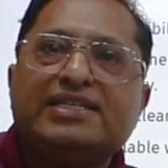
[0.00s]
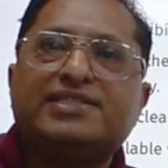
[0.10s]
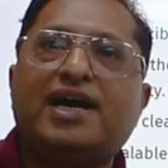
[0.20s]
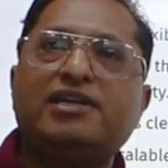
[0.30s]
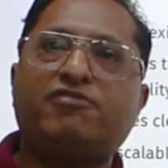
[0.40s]

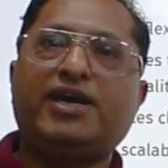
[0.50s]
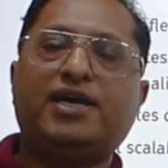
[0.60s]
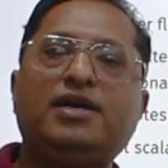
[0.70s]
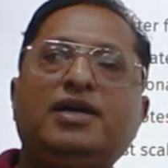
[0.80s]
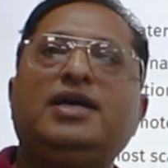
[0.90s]
design
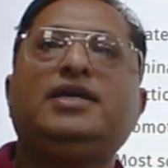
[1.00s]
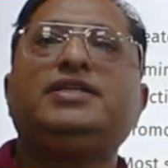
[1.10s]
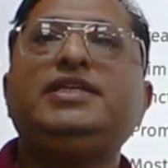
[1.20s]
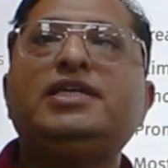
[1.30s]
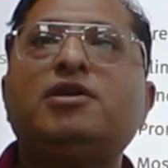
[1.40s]
via
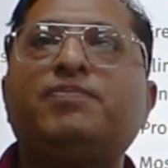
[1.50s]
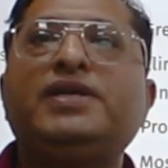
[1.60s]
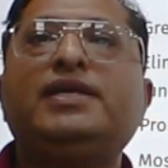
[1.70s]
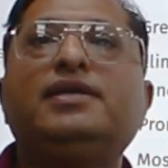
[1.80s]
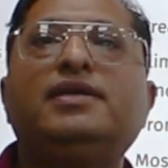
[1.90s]

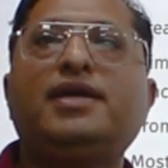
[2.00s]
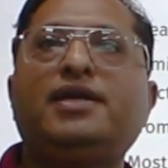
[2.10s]
decoupling,